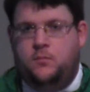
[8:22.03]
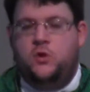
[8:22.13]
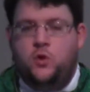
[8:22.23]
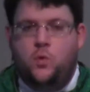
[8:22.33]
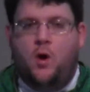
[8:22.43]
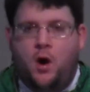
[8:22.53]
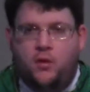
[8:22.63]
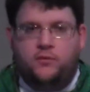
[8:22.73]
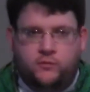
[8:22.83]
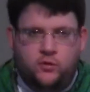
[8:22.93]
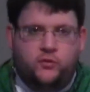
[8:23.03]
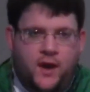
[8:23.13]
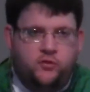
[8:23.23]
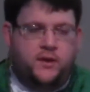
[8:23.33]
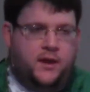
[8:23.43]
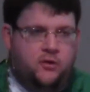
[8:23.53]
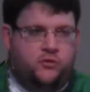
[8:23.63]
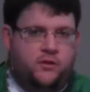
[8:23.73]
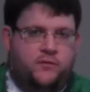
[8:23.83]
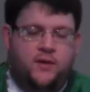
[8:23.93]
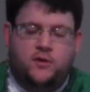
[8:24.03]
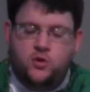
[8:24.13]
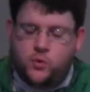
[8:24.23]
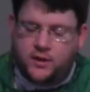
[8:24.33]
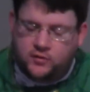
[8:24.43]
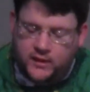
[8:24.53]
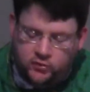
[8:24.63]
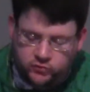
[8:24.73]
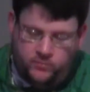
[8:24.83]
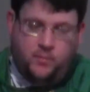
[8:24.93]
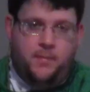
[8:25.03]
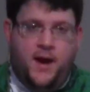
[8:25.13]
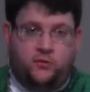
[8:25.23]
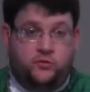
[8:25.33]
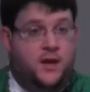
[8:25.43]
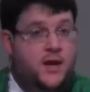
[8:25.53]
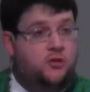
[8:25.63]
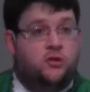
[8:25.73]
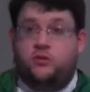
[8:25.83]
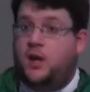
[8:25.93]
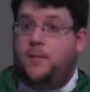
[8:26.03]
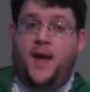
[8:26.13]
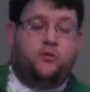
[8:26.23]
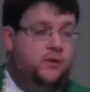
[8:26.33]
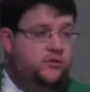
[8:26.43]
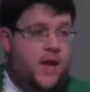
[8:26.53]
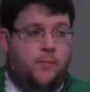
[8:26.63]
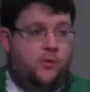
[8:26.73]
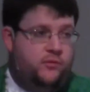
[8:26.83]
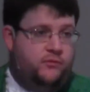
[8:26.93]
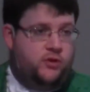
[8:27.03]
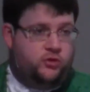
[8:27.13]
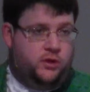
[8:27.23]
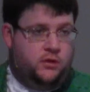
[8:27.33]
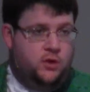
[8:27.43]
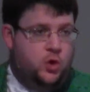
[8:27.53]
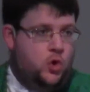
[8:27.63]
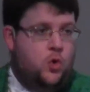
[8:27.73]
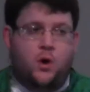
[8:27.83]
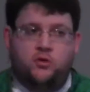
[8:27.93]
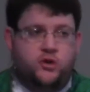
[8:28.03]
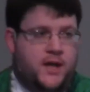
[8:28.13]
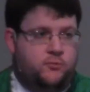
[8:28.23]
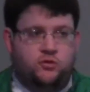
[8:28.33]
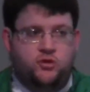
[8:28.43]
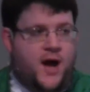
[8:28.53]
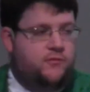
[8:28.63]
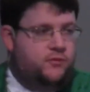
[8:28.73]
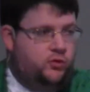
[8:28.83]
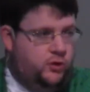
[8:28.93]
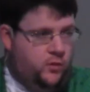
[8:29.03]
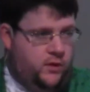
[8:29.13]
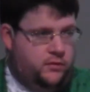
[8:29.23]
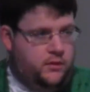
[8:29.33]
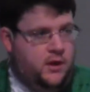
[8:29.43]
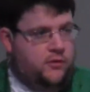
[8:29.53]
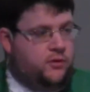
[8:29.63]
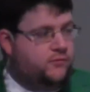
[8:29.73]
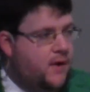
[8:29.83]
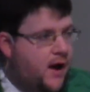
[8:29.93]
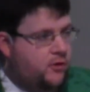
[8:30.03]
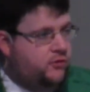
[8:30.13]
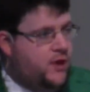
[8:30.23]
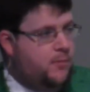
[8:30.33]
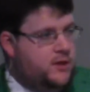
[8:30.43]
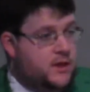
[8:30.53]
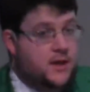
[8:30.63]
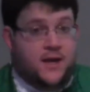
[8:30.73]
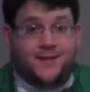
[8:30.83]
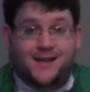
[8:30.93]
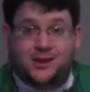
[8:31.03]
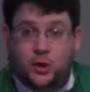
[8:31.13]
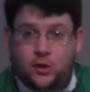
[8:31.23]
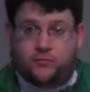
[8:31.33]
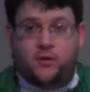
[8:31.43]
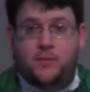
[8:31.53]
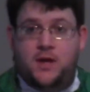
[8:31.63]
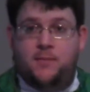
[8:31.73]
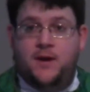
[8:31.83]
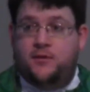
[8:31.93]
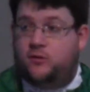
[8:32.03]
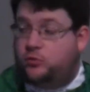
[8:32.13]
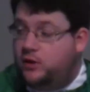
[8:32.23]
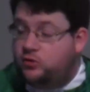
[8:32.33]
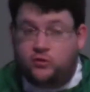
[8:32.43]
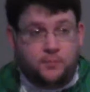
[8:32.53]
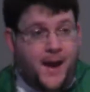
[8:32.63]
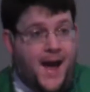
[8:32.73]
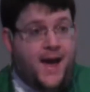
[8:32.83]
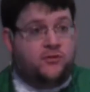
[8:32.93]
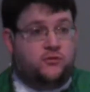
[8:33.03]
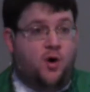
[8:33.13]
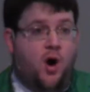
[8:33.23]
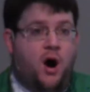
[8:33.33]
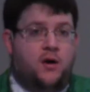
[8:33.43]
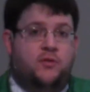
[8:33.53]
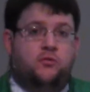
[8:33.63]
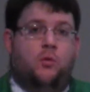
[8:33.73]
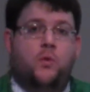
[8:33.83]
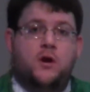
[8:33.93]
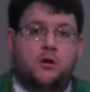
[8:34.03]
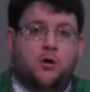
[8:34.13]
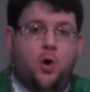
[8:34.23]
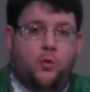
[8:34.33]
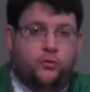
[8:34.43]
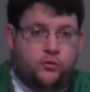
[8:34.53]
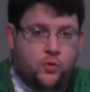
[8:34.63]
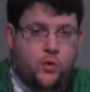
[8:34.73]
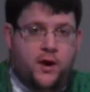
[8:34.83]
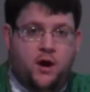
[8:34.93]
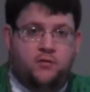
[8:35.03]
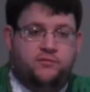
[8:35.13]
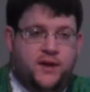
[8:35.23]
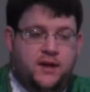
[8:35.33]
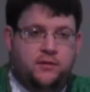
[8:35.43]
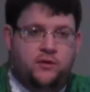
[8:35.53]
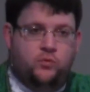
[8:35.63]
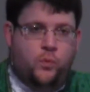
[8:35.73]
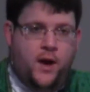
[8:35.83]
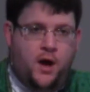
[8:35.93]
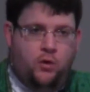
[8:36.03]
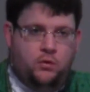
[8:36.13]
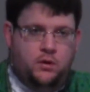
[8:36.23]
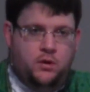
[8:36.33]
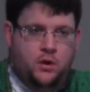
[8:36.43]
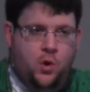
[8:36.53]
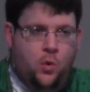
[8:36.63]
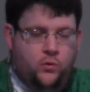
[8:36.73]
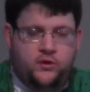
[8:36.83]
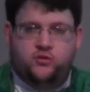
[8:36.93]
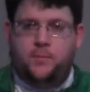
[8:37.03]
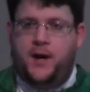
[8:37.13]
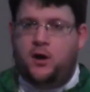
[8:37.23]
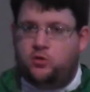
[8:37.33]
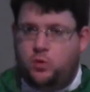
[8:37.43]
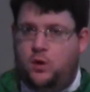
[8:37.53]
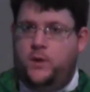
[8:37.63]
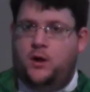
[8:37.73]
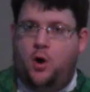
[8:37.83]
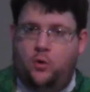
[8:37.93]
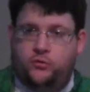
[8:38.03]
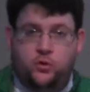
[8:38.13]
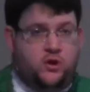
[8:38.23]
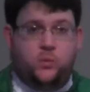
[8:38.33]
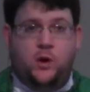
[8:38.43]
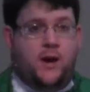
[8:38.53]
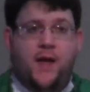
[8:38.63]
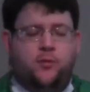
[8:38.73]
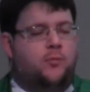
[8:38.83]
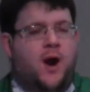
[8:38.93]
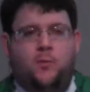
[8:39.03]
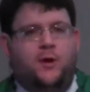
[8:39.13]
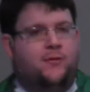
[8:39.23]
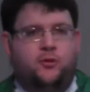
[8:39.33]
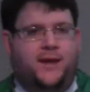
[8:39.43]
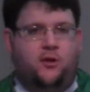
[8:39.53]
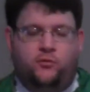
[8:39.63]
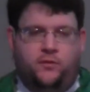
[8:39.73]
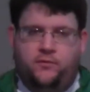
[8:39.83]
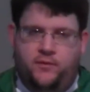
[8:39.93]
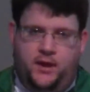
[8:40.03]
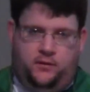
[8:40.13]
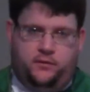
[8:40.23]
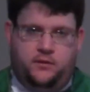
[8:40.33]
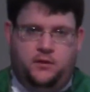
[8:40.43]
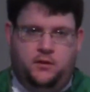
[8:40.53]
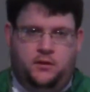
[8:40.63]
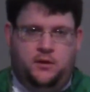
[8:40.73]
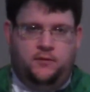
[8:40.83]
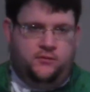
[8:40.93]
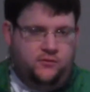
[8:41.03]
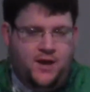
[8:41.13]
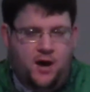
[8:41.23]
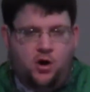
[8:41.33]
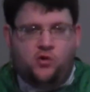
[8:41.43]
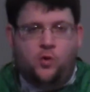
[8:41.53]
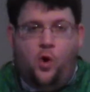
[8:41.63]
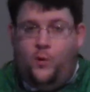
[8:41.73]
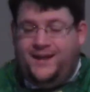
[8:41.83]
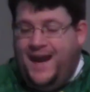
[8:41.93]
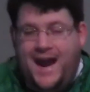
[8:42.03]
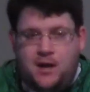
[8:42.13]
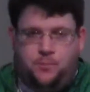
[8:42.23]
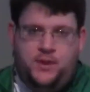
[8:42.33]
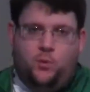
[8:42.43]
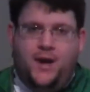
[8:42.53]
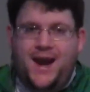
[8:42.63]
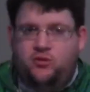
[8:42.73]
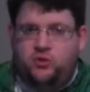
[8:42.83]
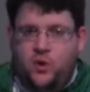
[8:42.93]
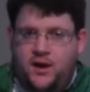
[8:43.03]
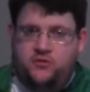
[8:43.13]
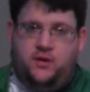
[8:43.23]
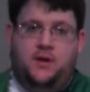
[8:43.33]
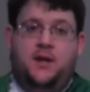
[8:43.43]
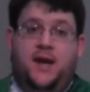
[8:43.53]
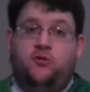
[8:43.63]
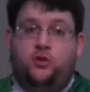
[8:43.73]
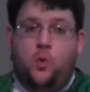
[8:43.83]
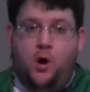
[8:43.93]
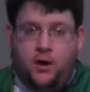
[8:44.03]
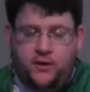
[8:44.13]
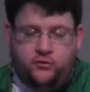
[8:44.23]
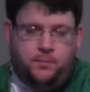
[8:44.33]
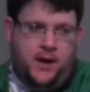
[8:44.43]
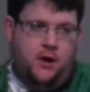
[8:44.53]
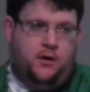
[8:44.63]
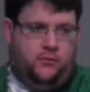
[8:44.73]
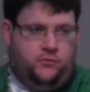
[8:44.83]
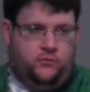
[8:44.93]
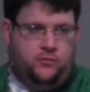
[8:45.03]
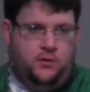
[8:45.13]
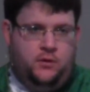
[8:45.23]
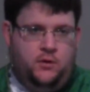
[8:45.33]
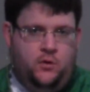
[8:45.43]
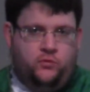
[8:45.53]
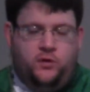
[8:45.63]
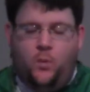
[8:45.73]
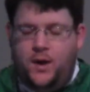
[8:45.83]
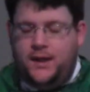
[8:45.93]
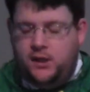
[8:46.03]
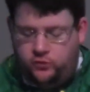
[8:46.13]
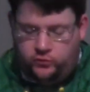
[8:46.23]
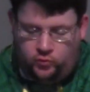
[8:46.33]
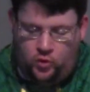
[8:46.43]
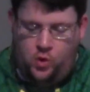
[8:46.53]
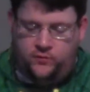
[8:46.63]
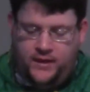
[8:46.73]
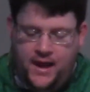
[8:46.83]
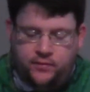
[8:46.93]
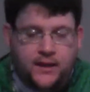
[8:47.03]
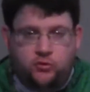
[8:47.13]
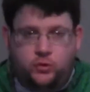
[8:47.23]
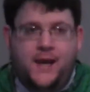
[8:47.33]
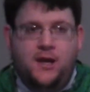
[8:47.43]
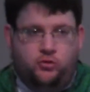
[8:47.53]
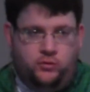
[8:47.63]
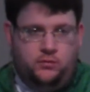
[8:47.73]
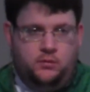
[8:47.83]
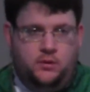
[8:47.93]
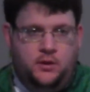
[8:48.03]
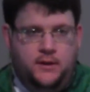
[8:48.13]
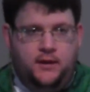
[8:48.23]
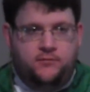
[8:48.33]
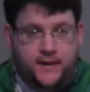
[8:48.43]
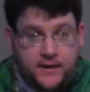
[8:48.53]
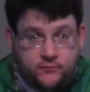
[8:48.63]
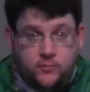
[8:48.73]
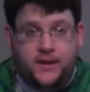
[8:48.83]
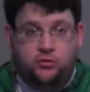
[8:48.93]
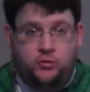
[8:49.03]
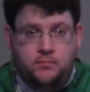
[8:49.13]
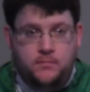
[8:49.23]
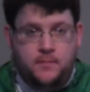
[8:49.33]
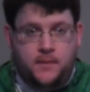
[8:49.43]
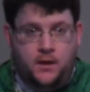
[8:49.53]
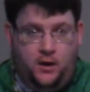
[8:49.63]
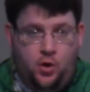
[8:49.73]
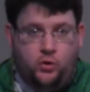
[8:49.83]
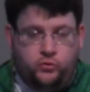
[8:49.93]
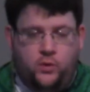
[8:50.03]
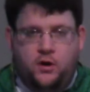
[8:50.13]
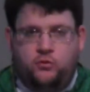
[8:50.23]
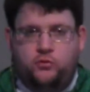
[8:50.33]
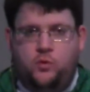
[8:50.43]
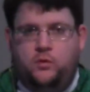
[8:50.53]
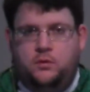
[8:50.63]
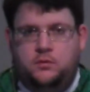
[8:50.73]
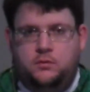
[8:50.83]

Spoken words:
You are the first educators of the faith, and you can teach them the best. Just like back to the example of fishing. Who are James and John fishing with? Their father Zebedee. They learned from him. The traditions passed on, and this is what we are called to do in our faith as well. Well, then as a parish, what are we called to do? Because we are not the primary educators of the faith. This is not our role. We can't be. We're not as good at it as you are as the parents. So then what is the role of Catholic education? In faith formation and also in our school.